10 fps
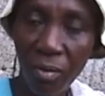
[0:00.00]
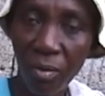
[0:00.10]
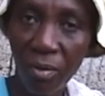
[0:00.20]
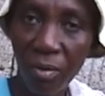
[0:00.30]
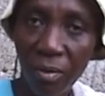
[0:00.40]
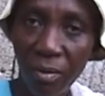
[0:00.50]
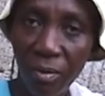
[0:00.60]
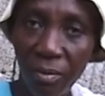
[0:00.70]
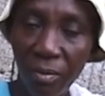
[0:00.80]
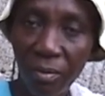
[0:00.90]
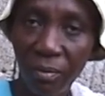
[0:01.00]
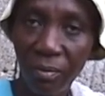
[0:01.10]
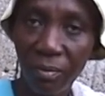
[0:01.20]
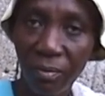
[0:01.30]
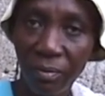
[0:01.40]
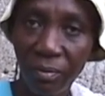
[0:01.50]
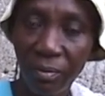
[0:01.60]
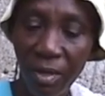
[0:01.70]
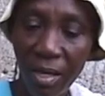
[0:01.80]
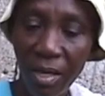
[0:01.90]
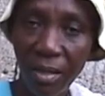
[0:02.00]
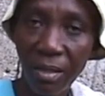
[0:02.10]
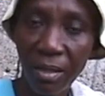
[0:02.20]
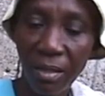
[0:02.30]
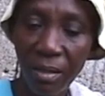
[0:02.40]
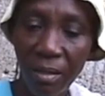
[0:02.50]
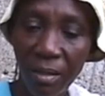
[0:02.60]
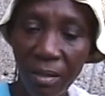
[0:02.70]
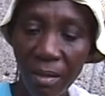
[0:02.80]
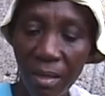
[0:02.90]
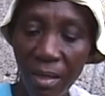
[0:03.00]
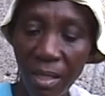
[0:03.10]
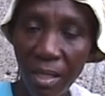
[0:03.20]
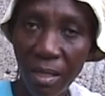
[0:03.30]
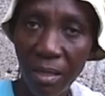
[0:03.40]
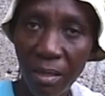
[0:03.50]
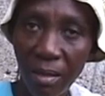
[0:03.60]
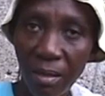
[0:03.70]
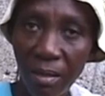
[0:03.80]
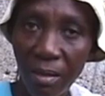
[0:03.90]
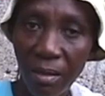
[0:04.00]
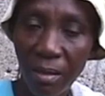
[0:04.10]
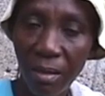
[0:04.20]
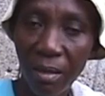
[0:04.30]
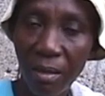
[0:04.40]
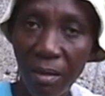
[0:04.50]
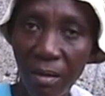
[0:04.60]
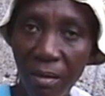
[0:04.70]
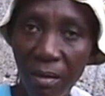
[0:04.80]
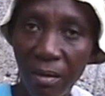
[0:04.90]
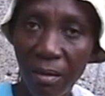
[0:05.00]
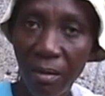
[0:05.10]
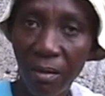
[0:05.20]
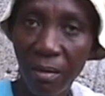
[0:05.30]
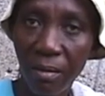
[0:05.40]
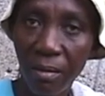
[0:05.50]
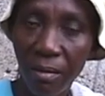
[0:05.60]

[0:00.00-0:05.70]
And oh, you can mix it with the medina too. Yes. Noni and medina. Yeah. Alright.